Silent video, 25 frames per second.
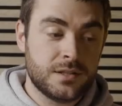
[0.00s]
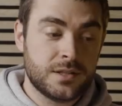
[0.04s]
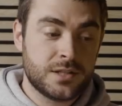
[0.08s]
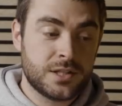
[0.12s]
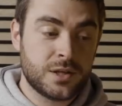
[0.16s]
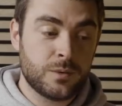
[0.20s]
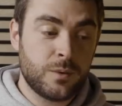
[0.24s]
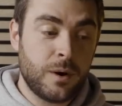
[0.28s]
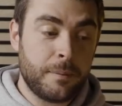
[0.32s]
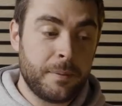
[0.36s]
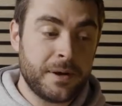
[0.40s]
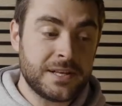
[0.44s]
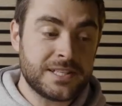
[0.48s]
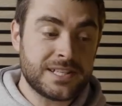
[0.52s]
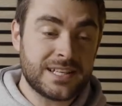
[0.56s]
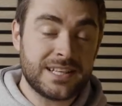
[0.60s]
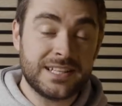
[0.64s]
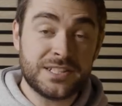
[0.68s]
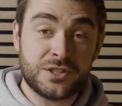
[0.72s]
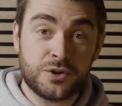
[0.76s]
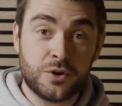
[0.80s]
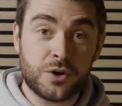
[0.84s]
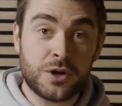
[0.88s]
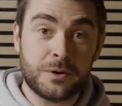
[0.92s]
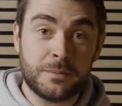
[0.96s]
So we're basically
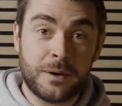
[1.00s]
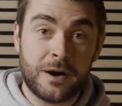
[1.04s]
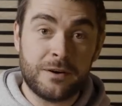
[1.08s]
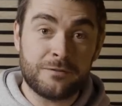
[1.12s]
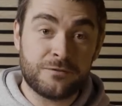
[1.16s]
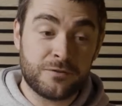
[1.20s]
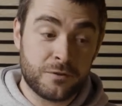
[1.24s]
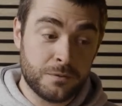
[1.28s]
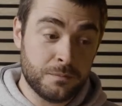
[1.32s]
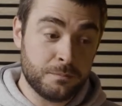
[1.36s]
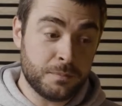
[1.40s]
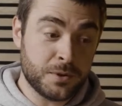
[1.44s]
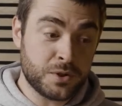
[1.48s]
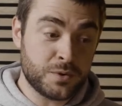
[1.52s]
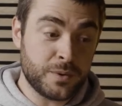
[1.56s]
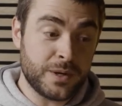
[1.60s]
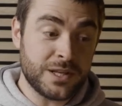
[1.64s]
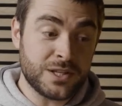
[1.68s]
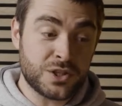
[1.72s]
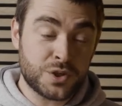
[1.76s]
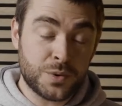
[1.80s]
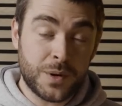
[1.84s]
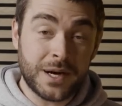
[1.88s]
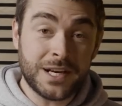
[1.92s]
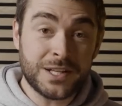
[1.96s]
talking about from between
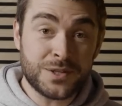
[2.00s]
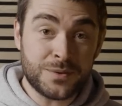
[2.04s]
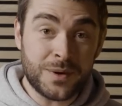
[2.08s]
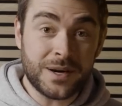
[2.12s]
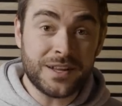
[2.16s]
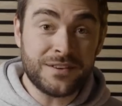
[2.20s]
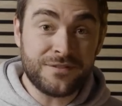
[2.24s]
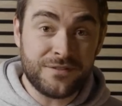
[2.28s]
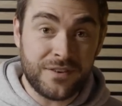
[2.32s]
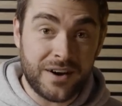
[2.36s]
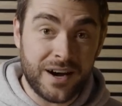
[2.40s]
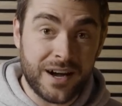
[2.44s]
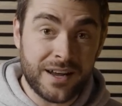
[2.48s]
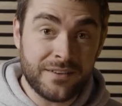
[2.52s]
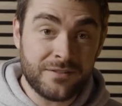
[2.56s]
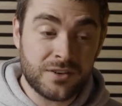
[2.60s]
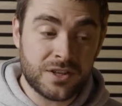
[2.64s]
2025,